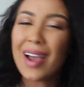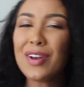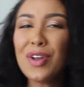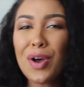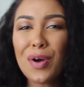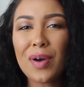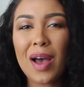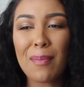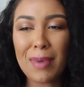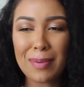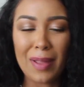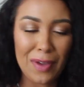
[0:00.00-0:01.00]
I know how
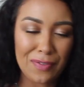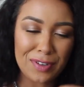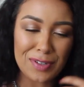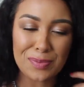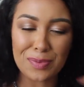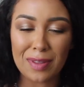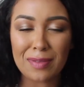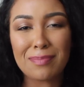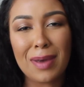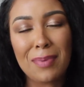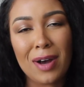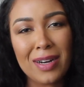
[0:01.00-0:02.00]
my life is with
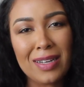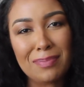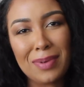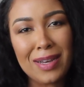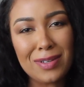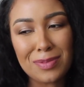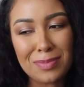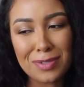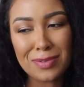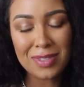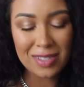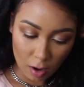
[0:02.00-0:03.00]
my body and buying
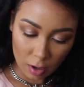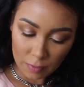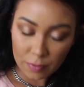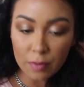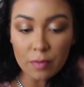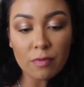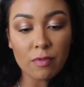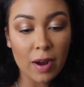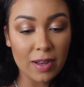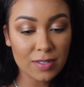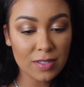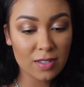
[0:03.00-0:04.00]
swimsuits. All of the
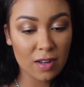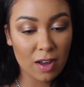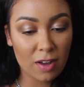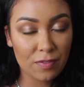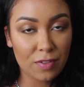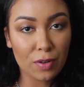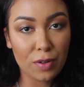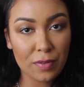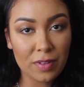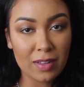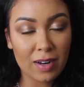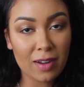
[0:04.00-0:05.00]
rest of the
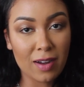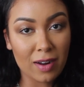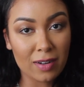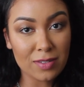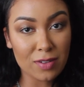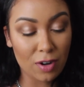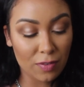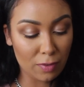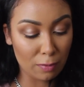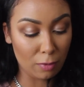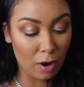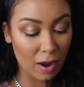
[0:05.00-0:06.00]
clothing that I got is all
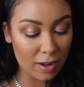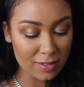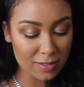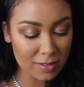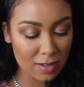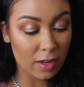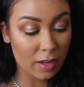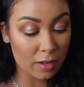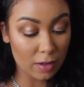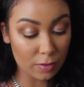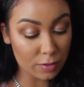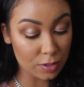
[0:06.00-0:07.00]
from Ross. Again,
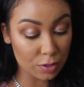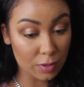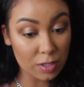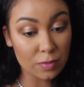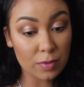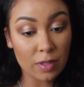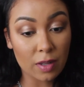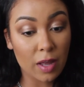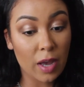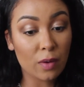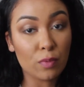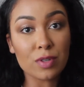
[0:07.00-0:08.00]
another situation where the
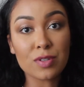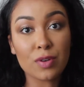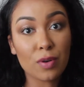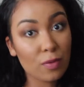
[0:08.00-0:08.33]
line was